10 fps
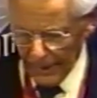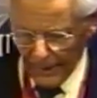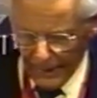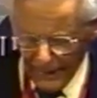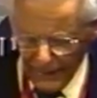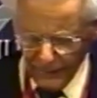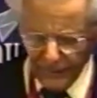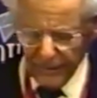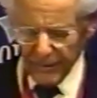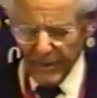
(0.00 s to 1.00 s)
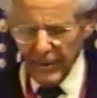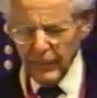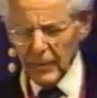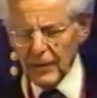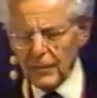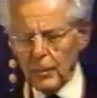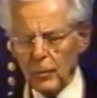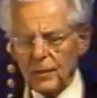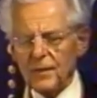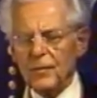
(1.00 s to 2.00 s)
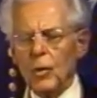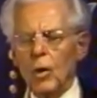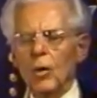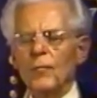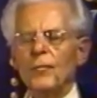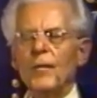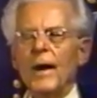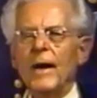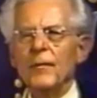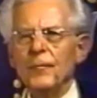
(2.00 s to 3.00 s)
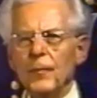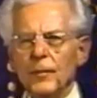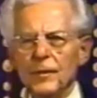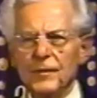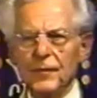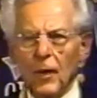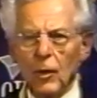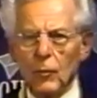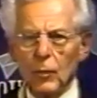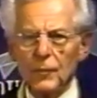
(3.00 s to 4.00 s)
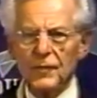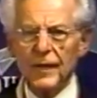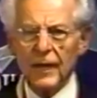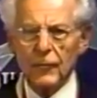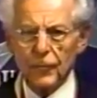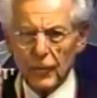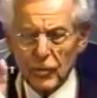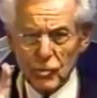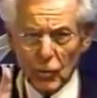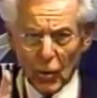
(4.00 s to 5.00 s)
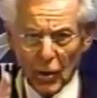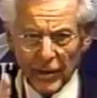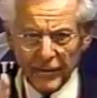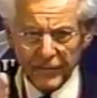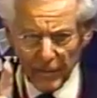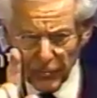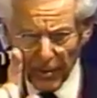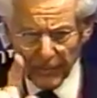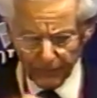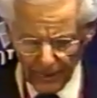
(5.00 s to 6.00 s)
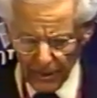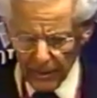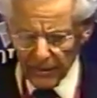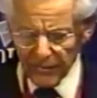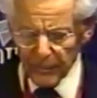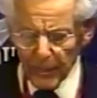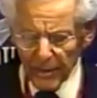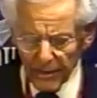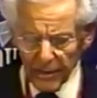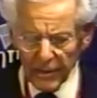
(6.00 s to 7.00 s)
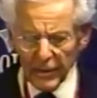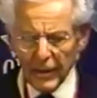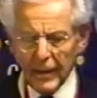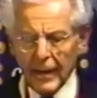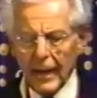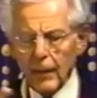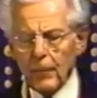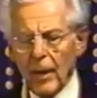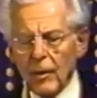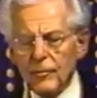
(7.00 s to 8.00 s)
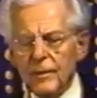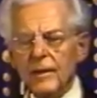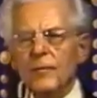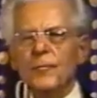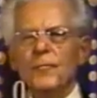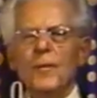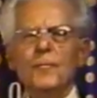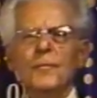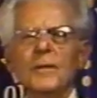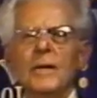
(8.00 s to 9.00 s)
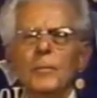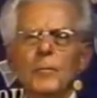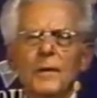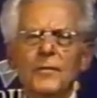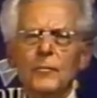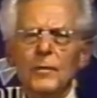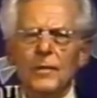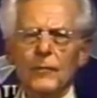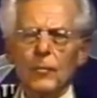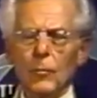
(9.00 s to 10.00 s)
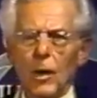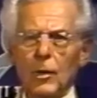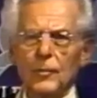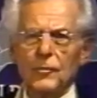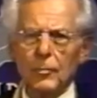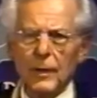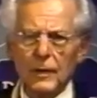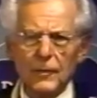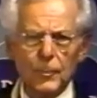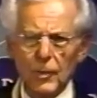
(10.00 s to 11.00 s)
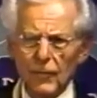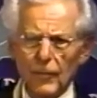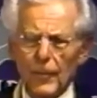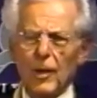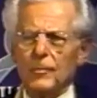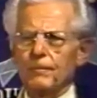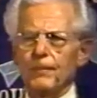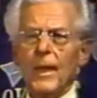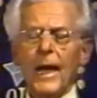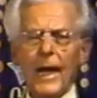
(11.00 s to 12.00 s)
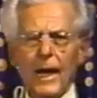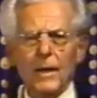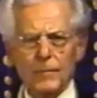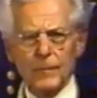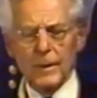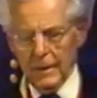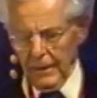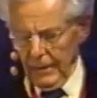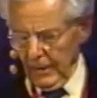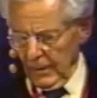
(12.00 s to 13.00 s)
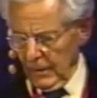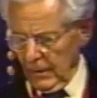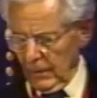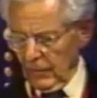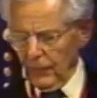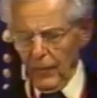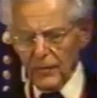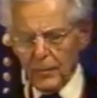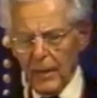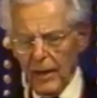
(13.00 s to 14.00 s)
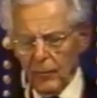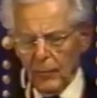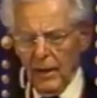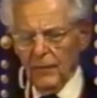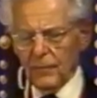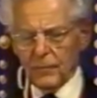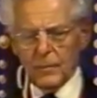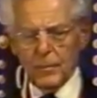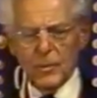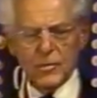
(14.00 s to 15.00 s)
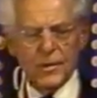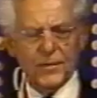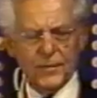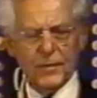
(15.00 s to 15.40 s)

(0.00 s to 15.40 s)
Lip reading: And the name of this book is called 5 for the Sorrows, 10 for the Joys. That's right. Speaking about the 15 mysteries of the Rosary in this beautiful book. And the first paragraph, this